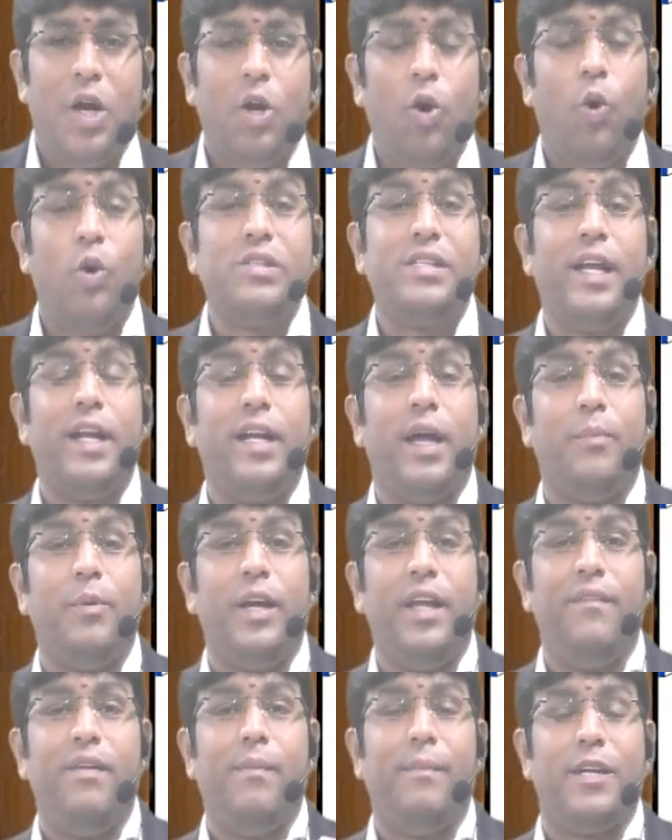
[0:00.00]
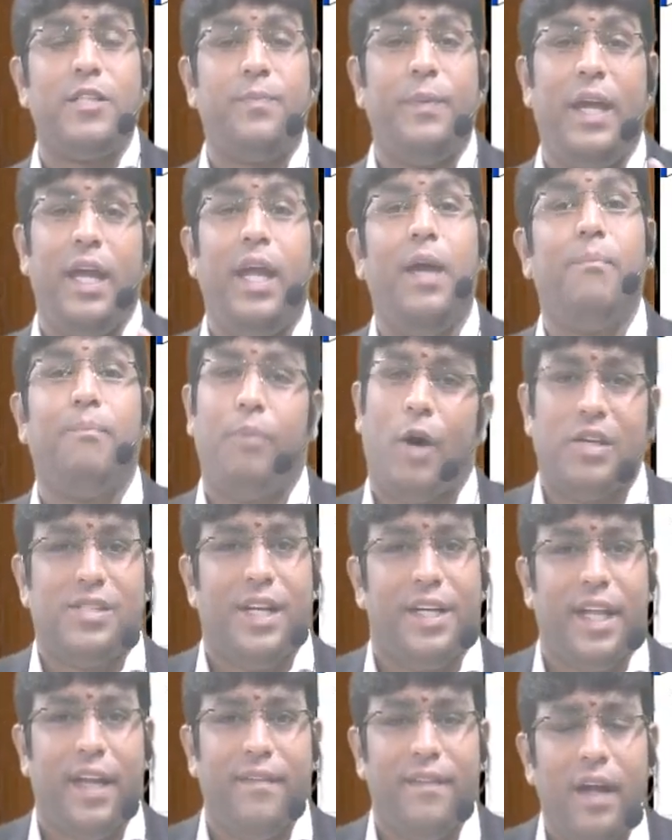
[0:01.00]
closing WDV must be
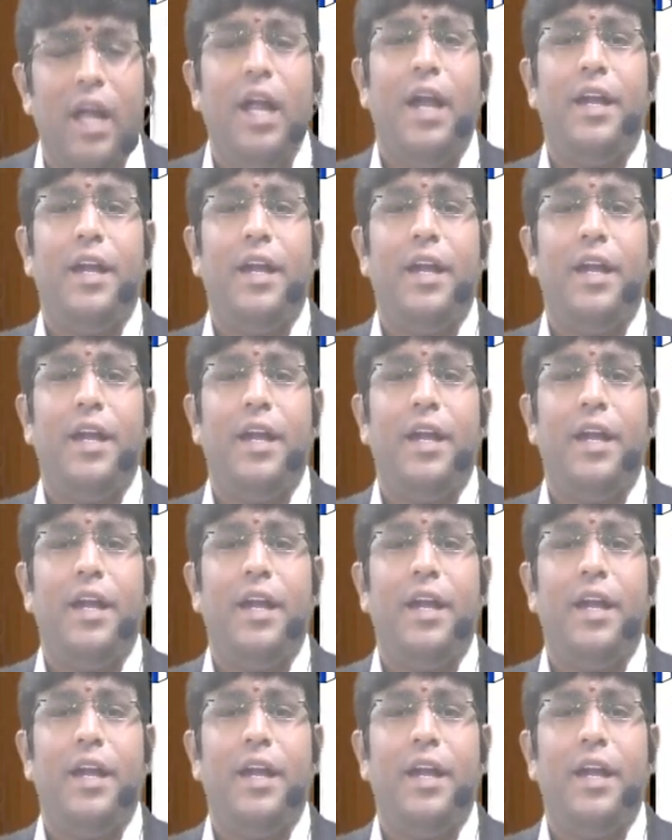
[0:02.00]
positive.